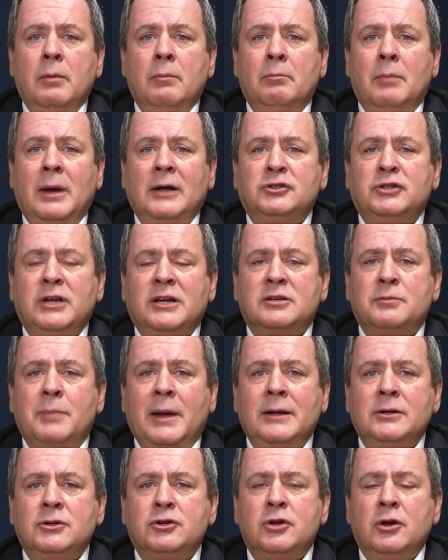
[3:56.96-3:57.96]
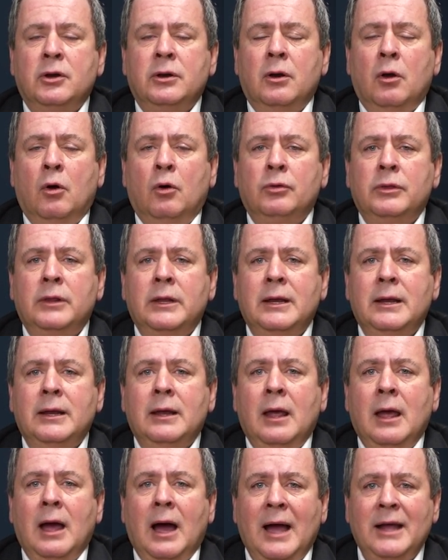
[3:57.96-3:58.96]
much expansion on the
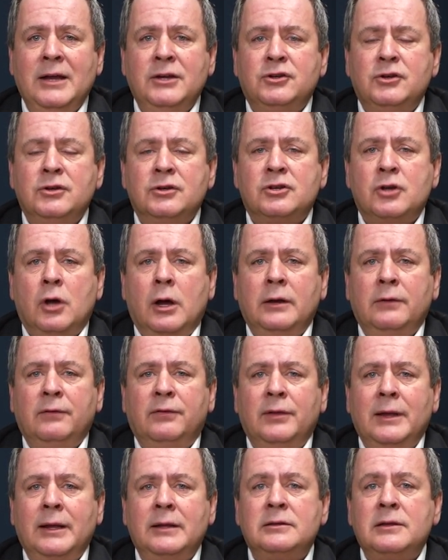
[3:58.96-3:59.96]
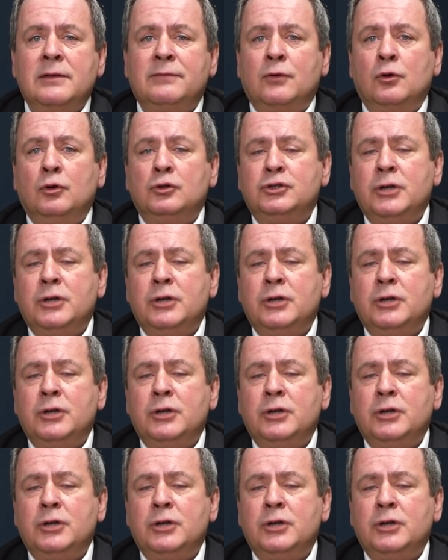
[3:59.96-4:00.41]
Asian side of things. They've got